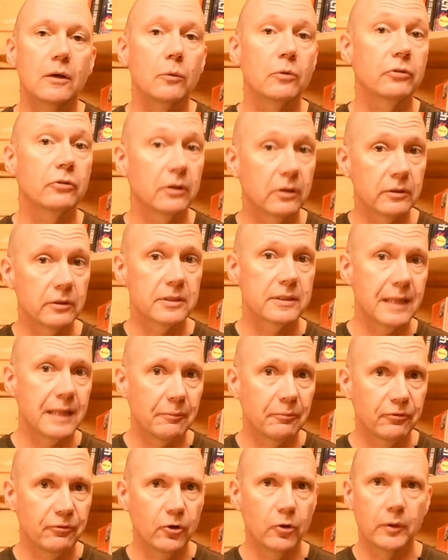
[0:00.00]
was a good
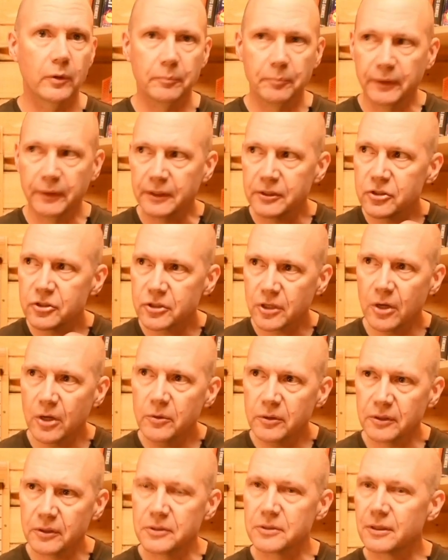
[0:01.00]
step forward, but it
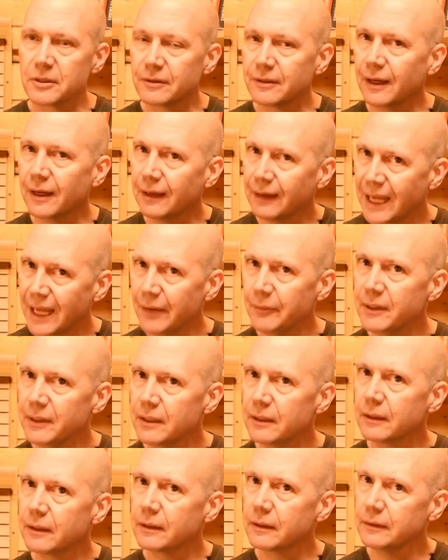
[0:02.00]
showed us that
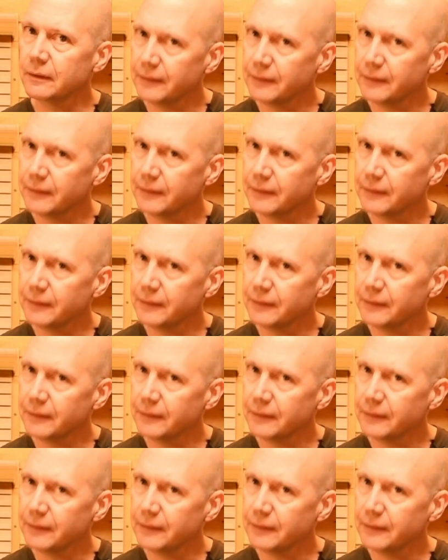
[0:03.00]
allowing